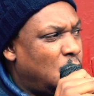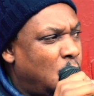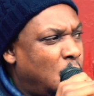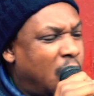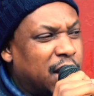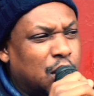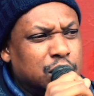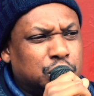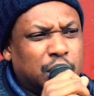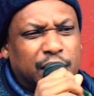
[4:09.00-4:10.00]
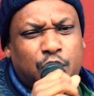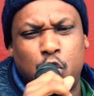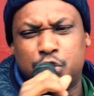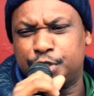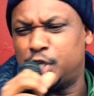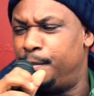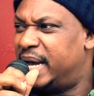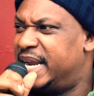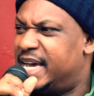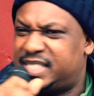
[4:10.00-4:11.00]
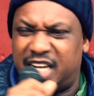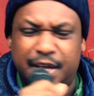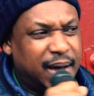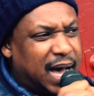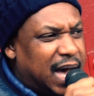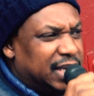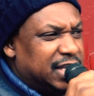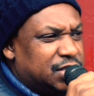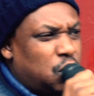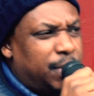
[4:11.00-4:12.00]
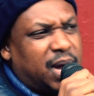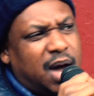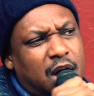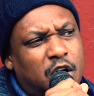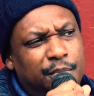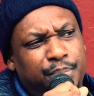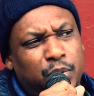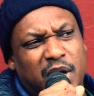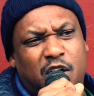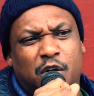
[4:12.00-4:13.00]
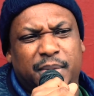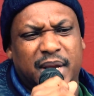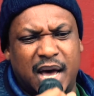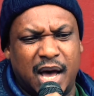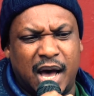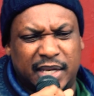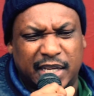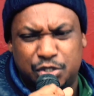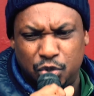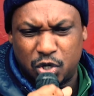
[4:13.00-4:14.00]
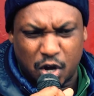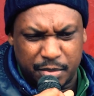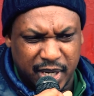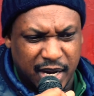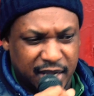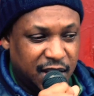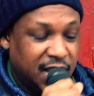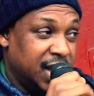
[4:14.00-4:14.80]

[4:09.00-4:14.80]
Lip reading: 100,000 somebody has said them an artist now because computer come in and auto-tune come in and